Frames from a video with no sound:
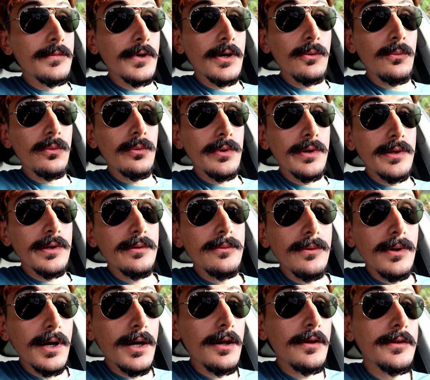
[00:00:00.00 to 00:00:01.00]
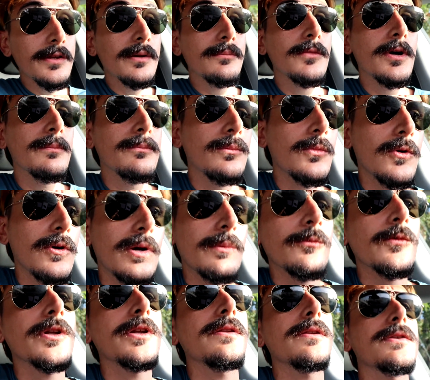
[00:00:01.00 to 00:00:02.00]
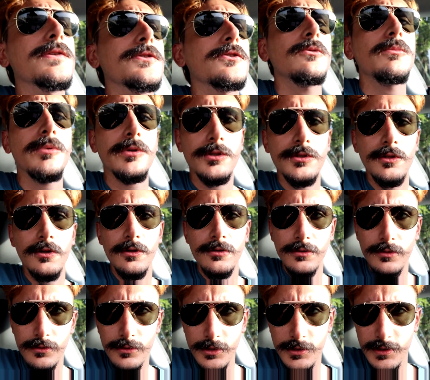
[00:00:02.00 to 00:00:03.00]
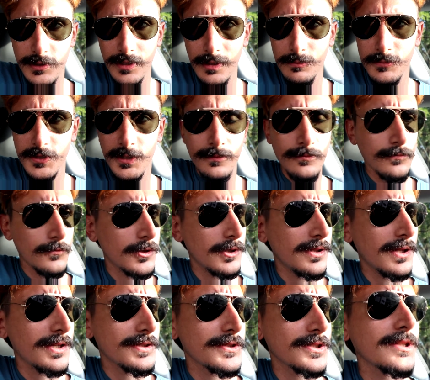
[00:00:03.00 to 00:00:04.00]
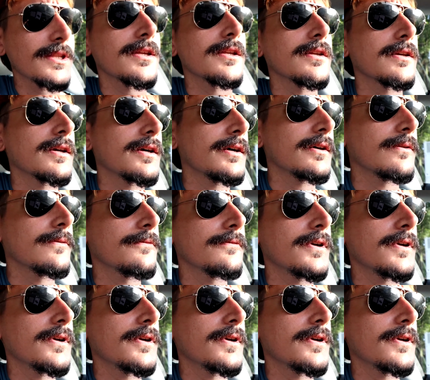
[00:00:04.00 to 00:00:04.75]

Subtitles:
Really wild. And the more I'm reading these supercharger tips, I'm realizing that it kind of